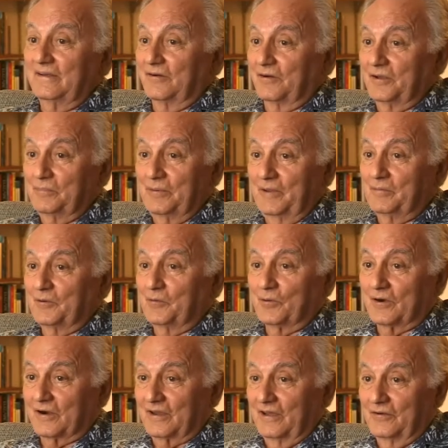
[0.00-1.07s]
only people
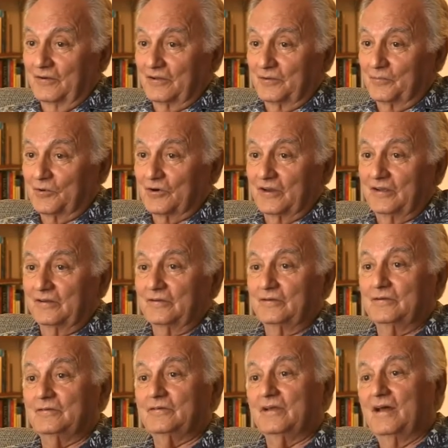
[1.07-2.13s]
working on the morning
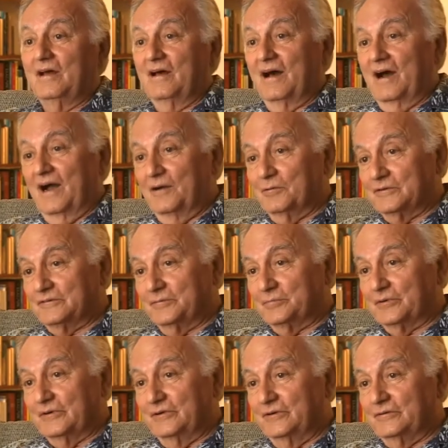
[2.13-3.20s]
news, I was a
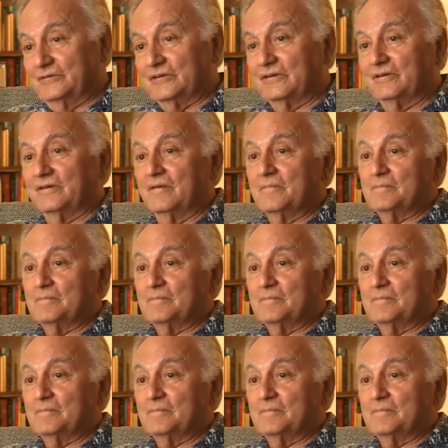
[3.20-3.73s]
producer,